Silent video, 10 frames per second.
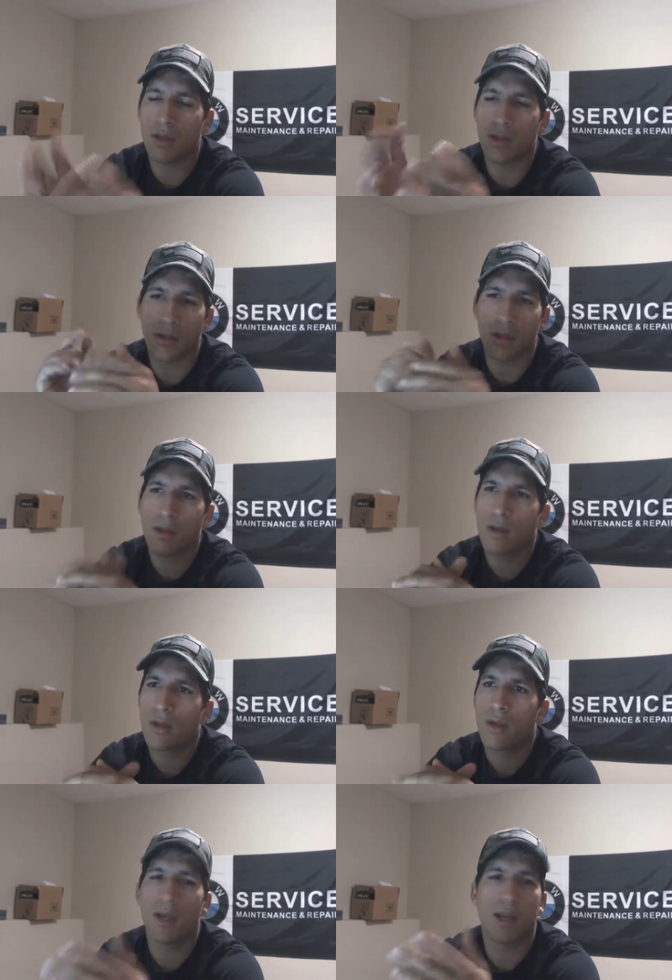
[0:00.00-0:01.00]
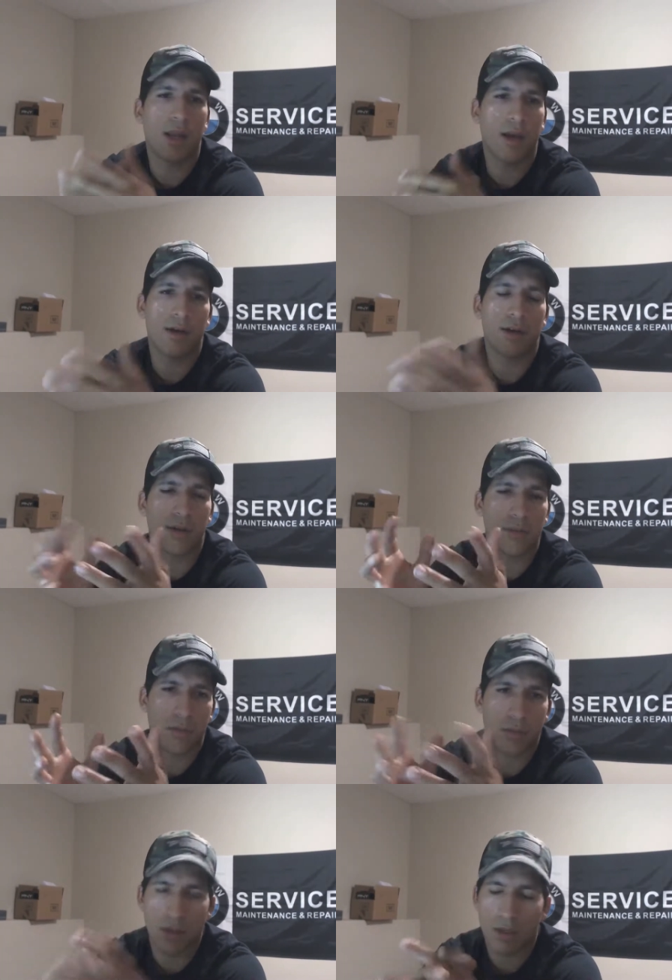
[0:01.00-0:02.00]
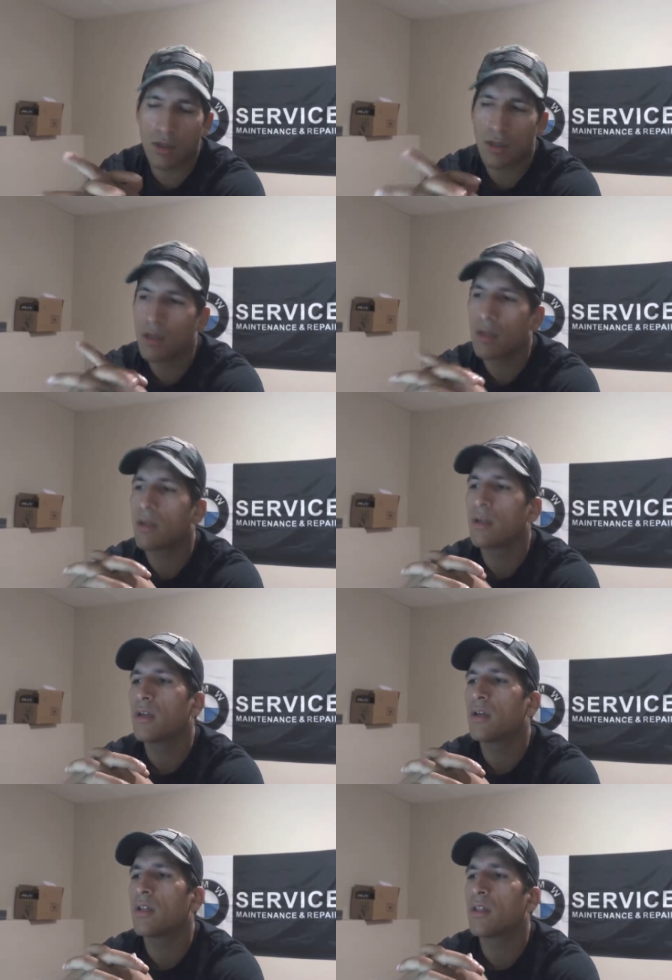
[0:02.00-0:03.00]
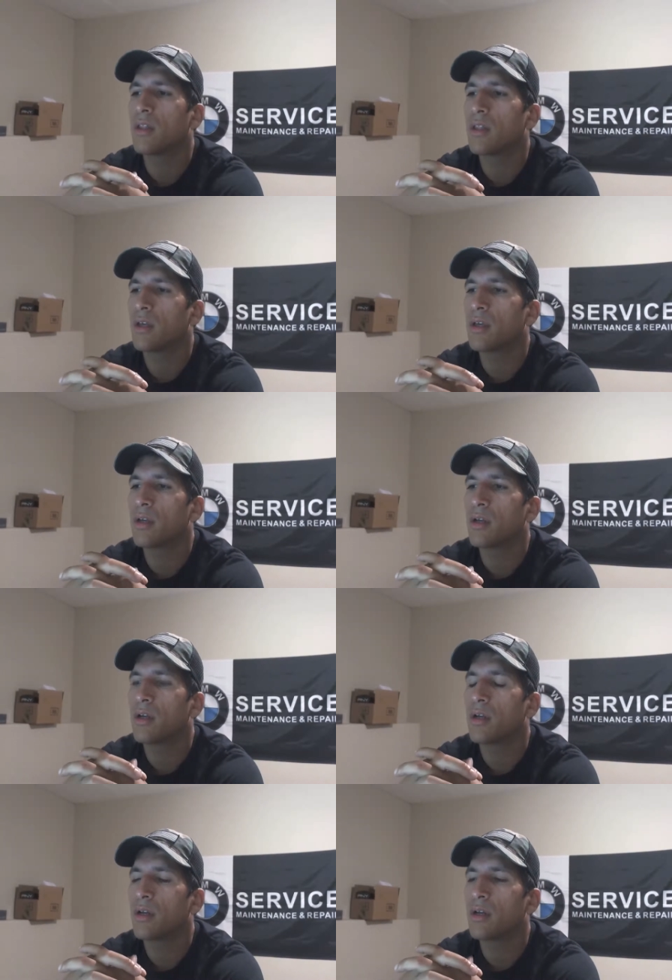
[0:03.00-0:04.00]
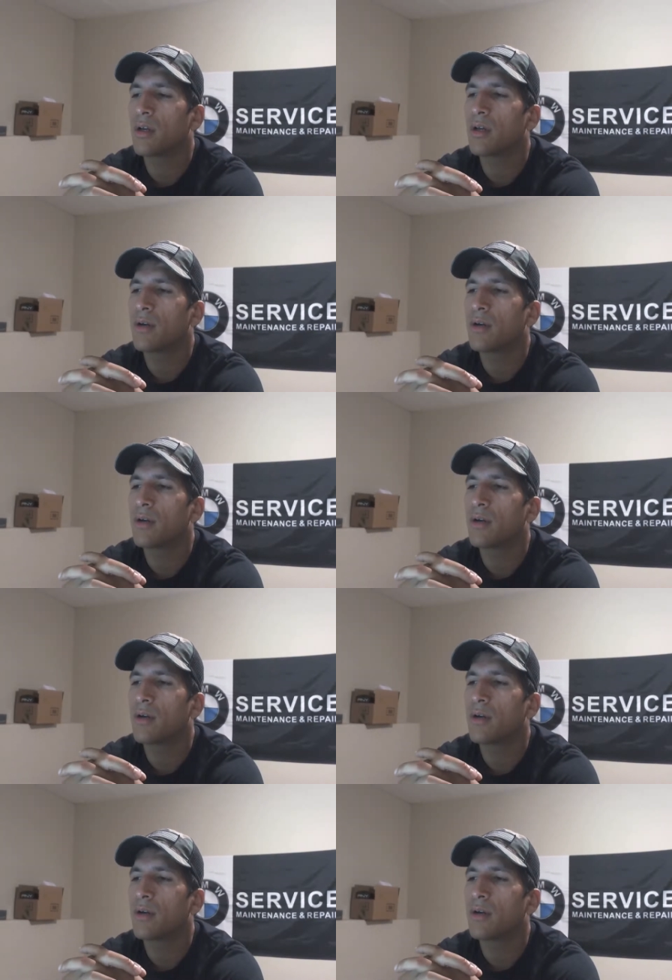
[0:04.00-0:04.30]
The headliner comes apart. The